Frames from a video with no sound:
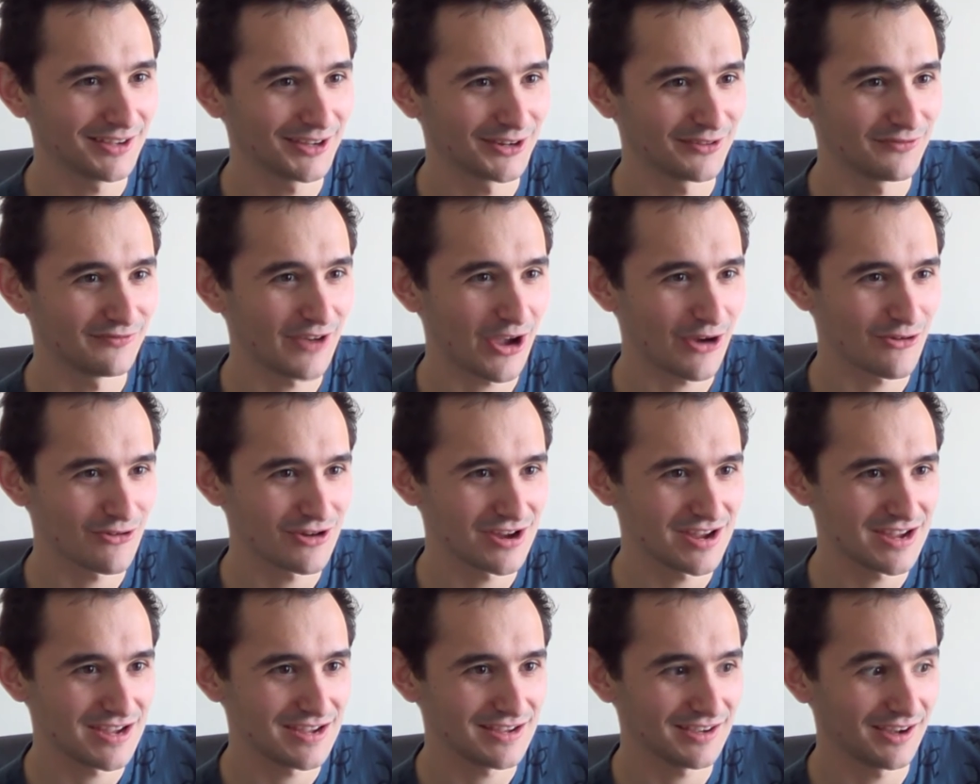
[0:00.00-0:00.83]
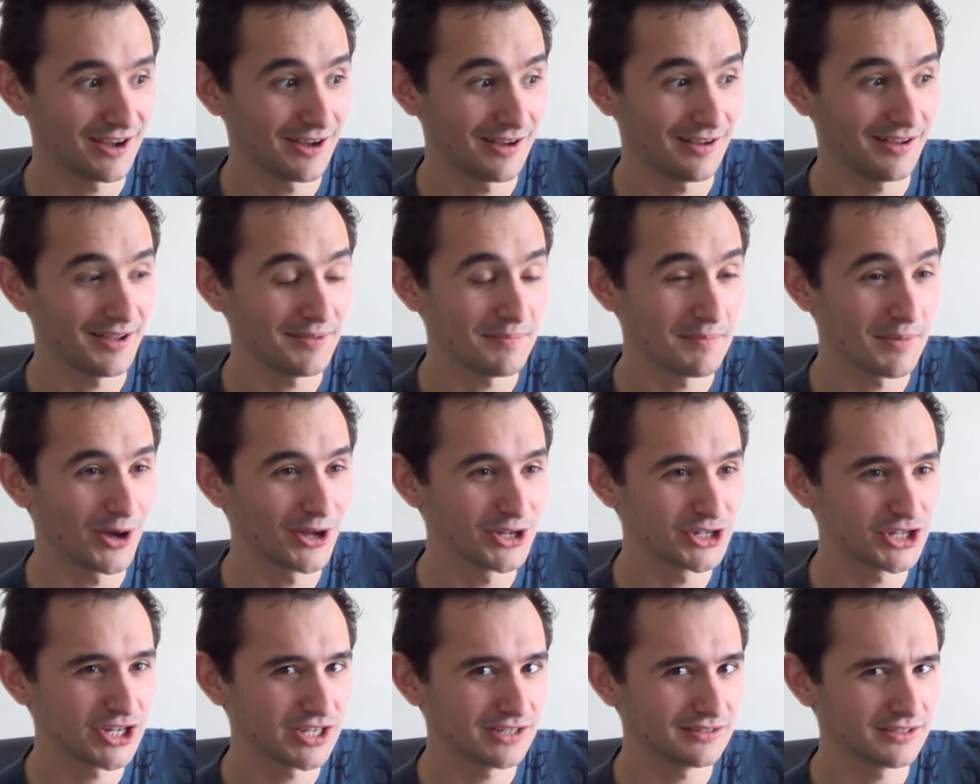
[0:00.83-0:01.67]
kind of very high
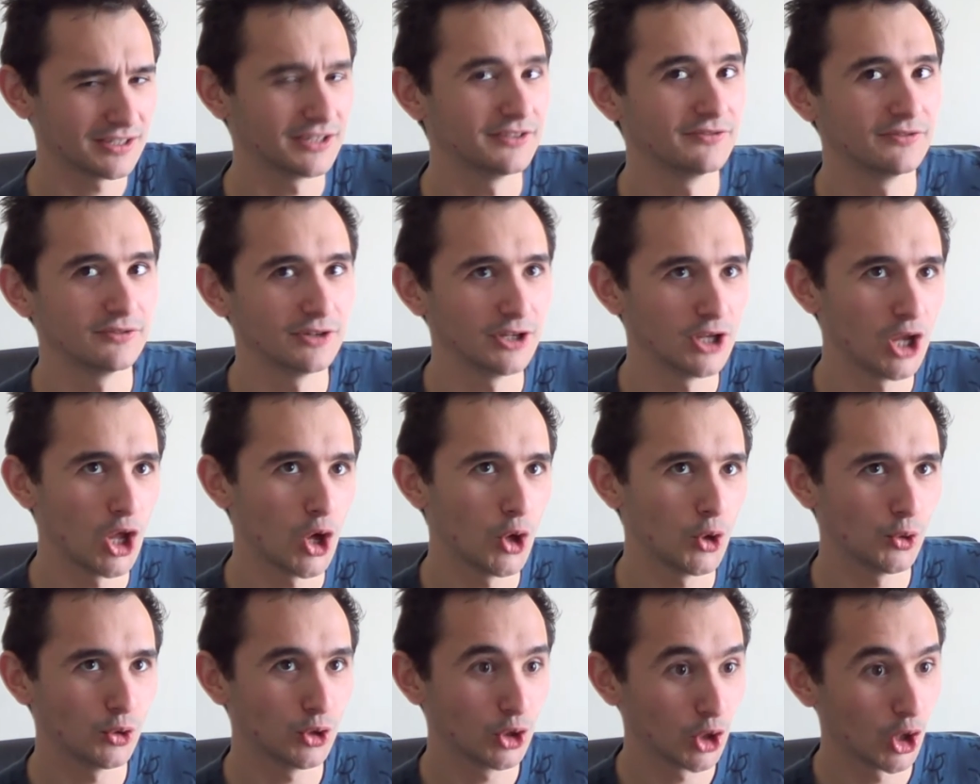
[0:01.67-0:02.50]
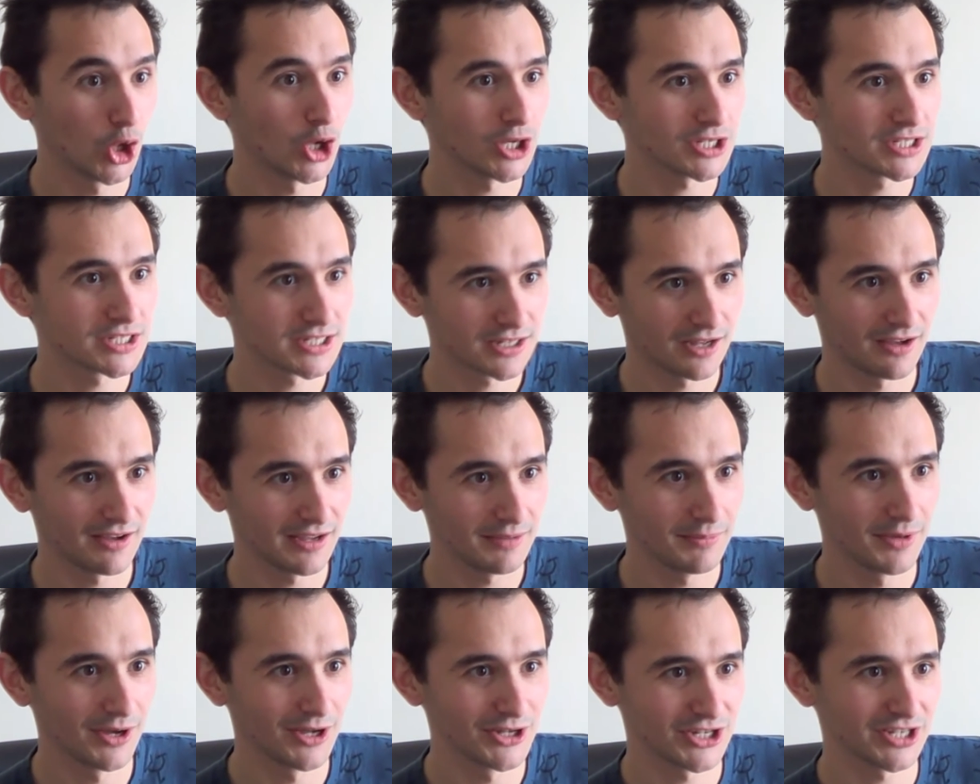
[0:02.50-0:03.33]
margin, kind of low cost, high
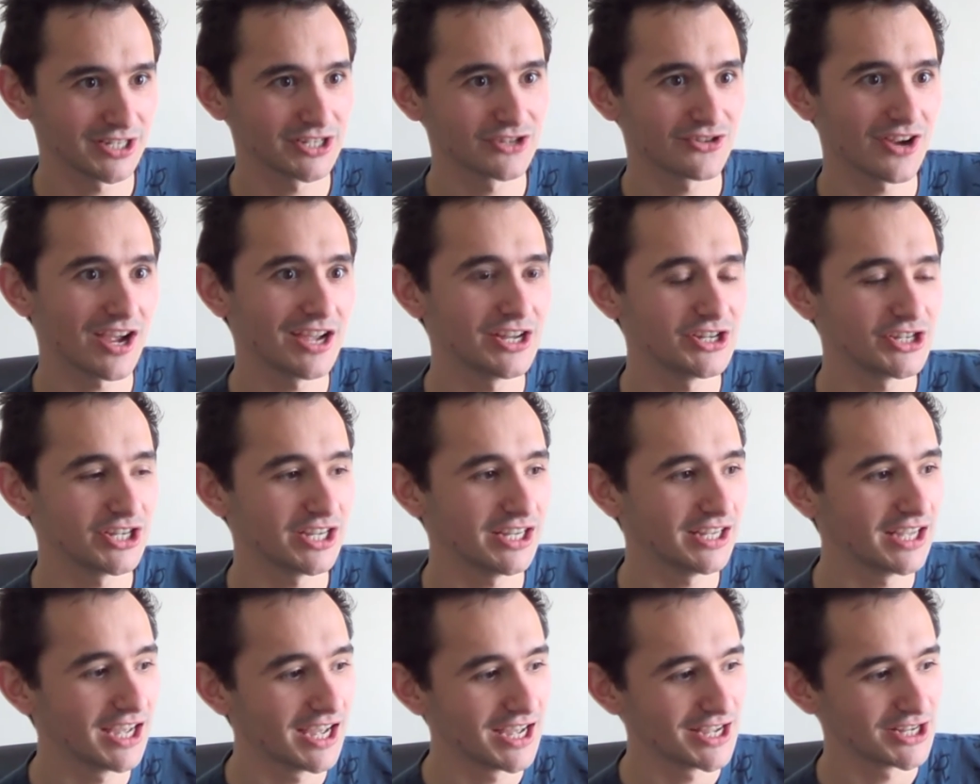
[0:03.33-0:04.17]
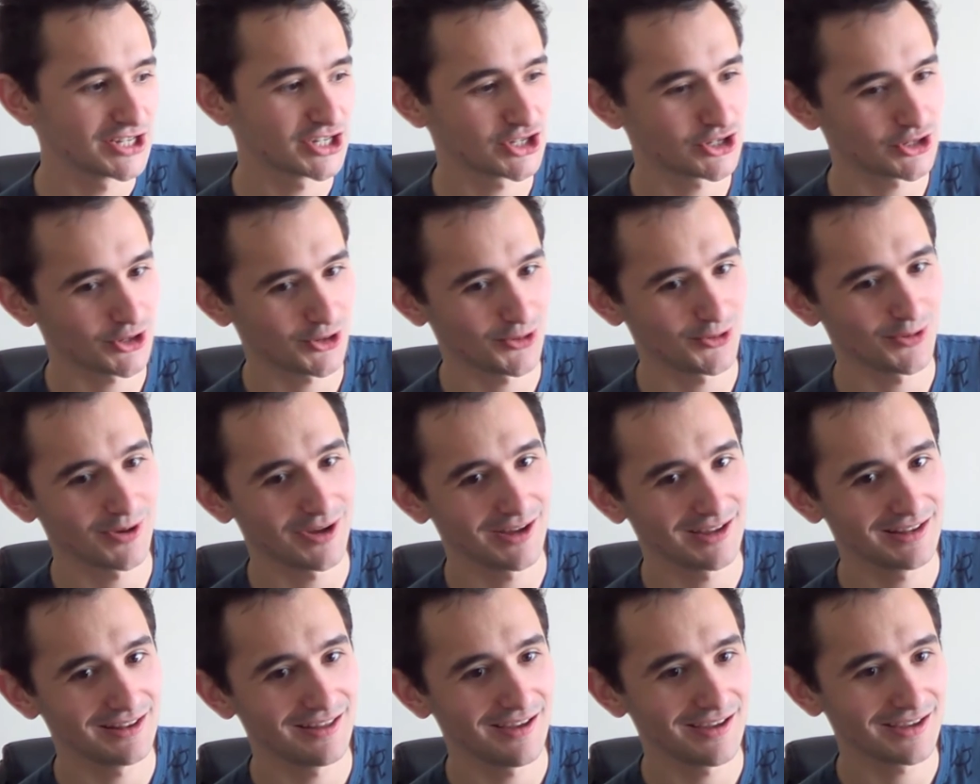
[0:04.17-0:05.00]
margin strategy. So
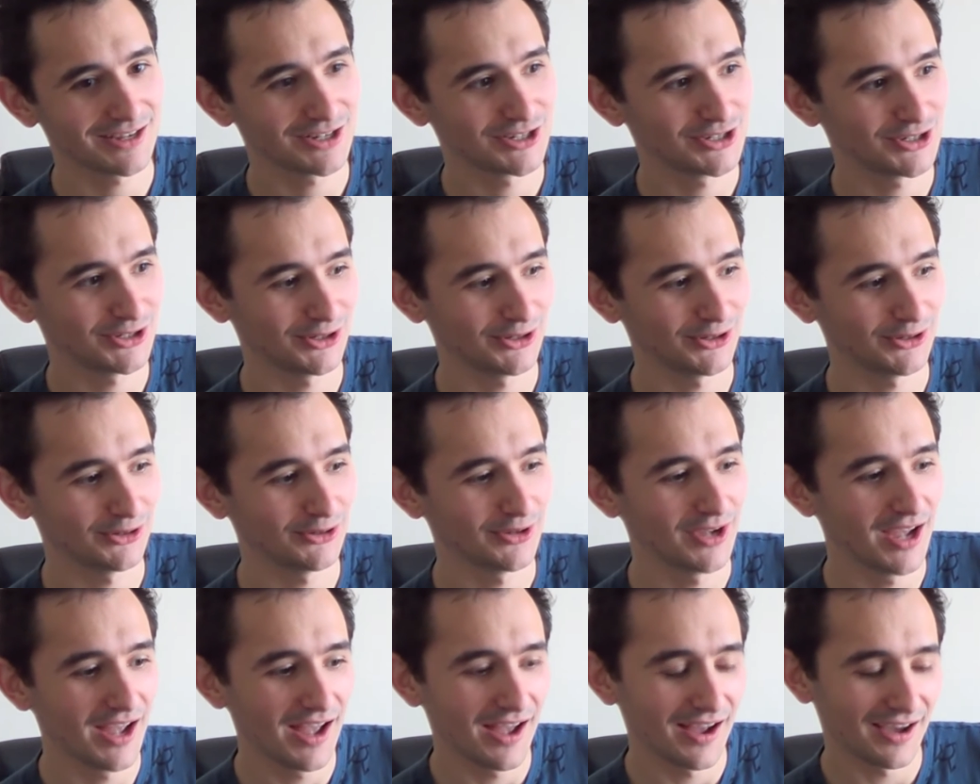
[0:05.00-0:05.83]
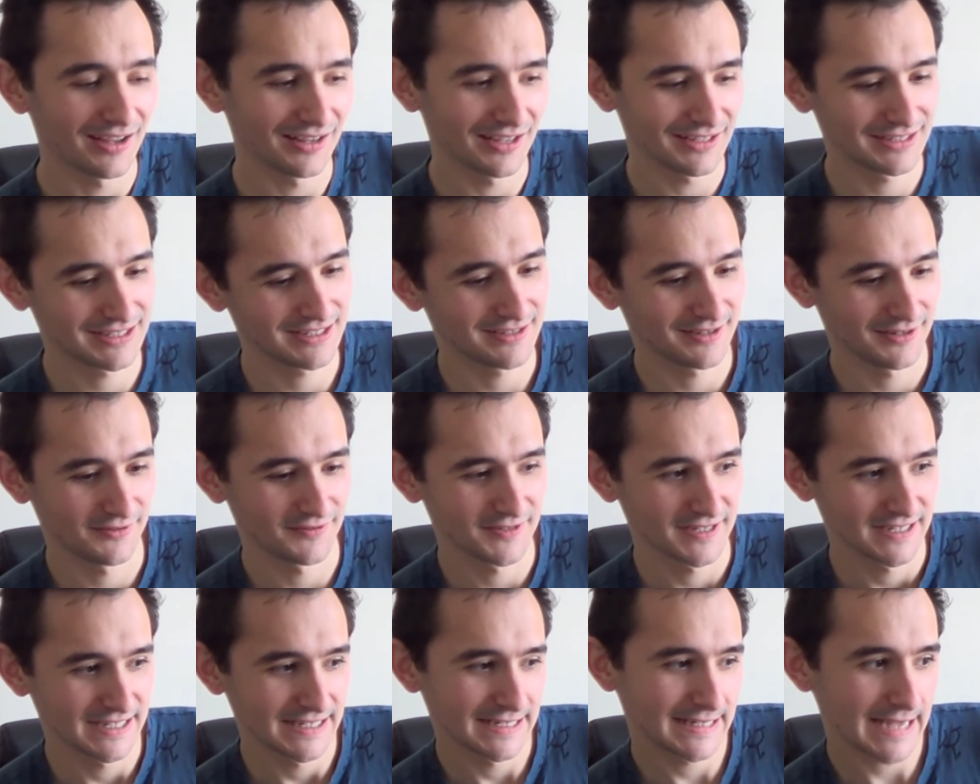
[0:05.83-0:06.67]
I like to kind
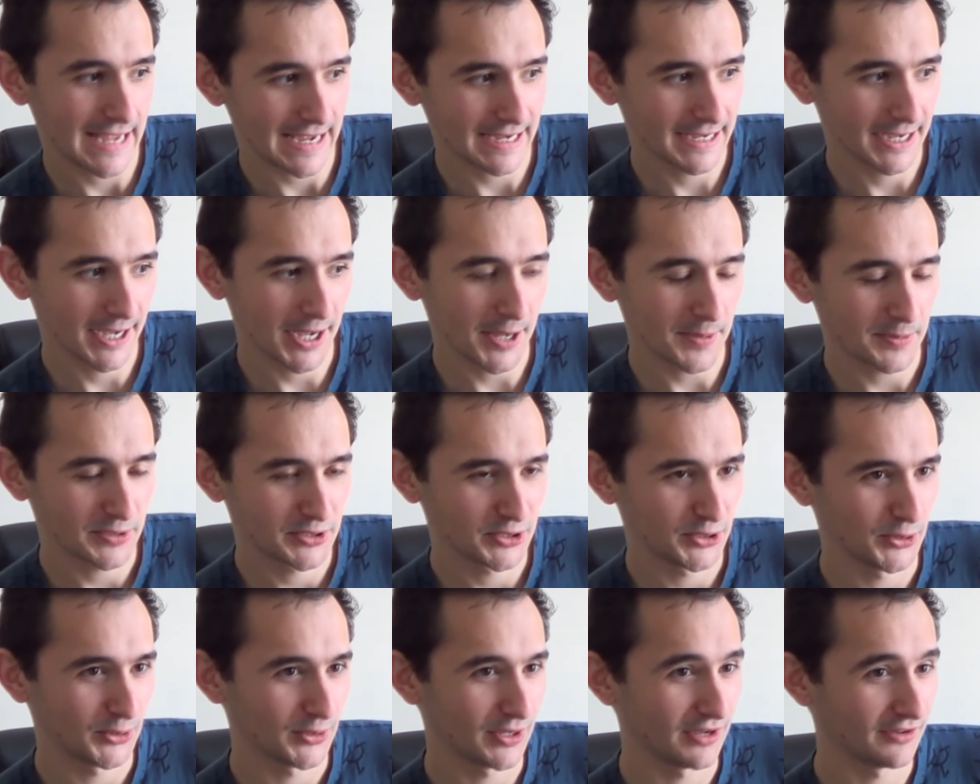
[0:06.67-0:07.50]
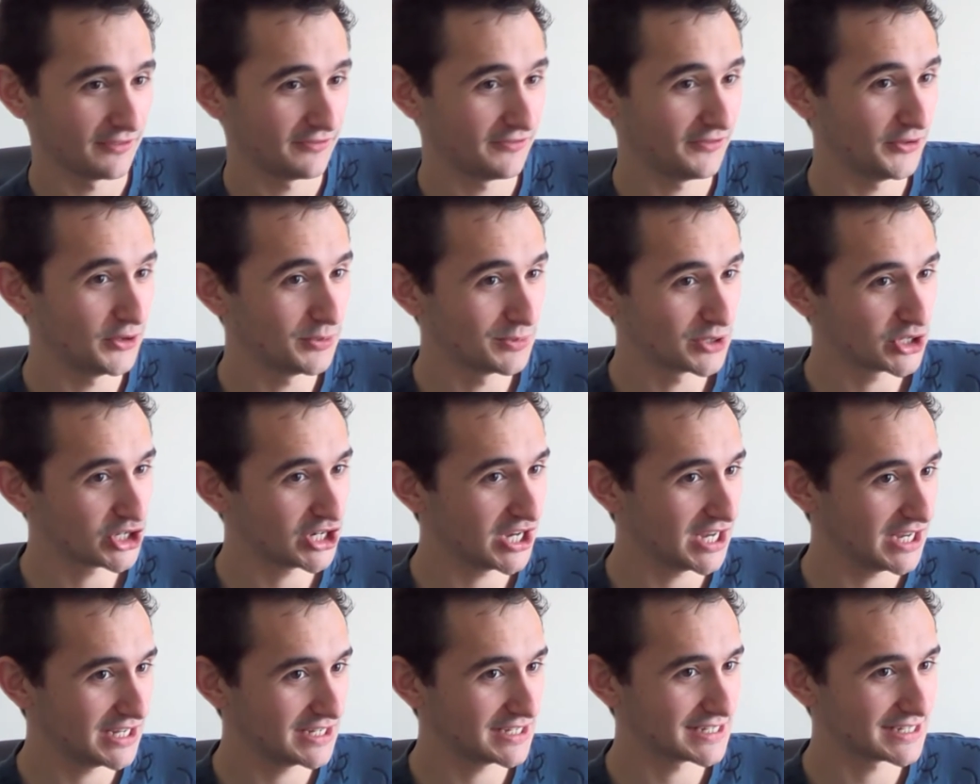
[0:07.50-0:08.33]
of tech up to a few
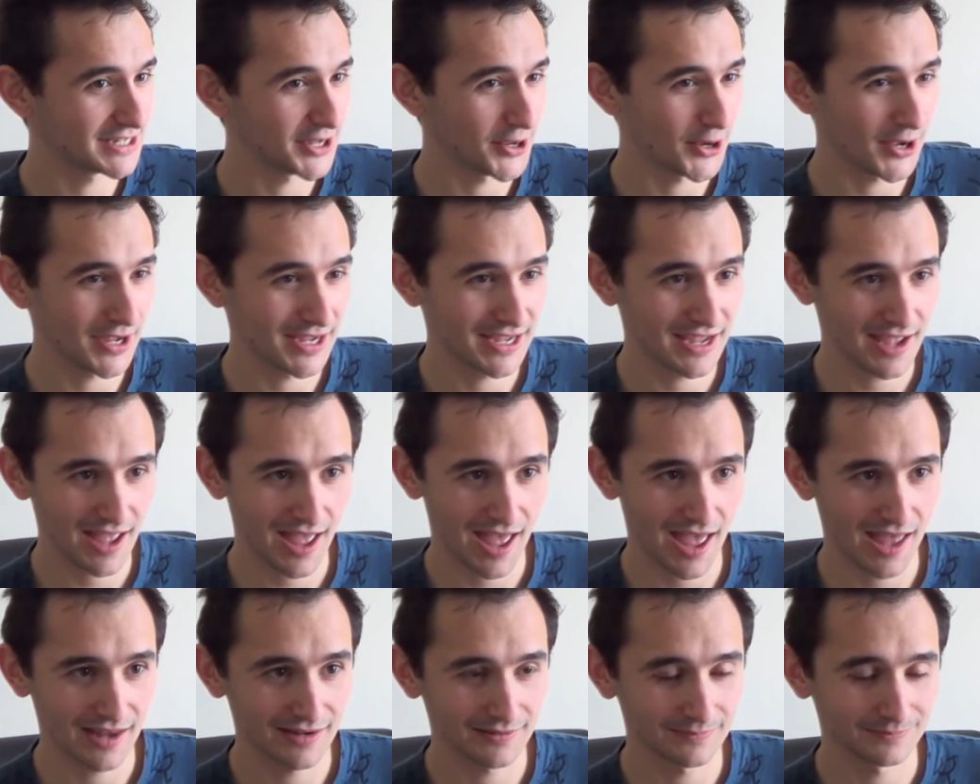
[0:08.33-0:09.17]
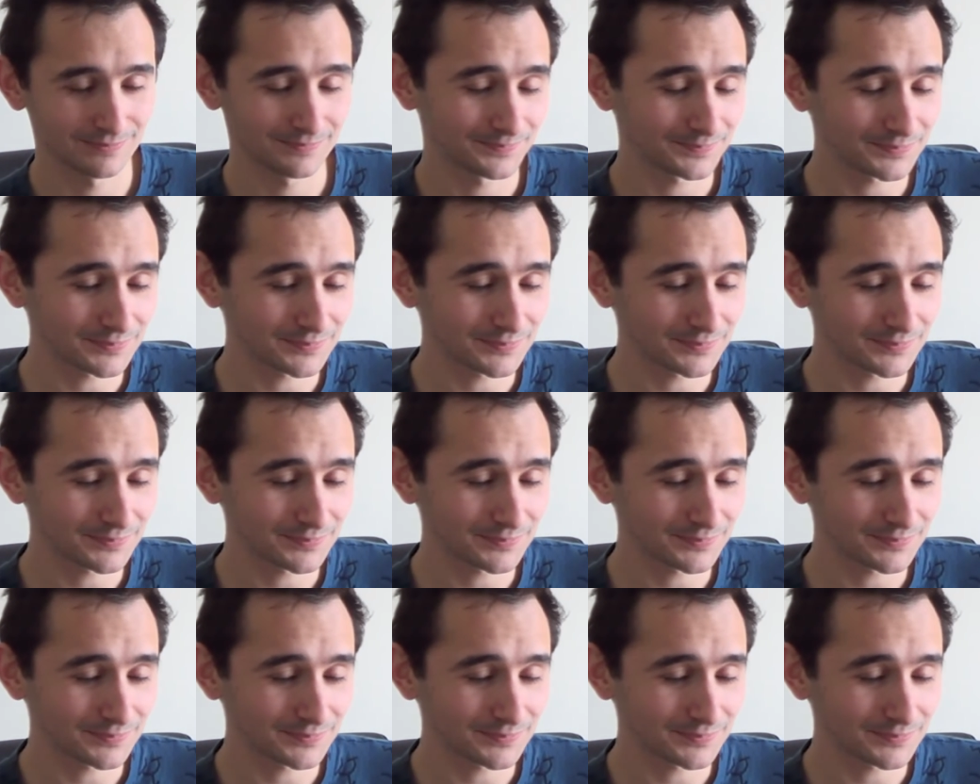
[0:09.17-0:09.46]
machines so I can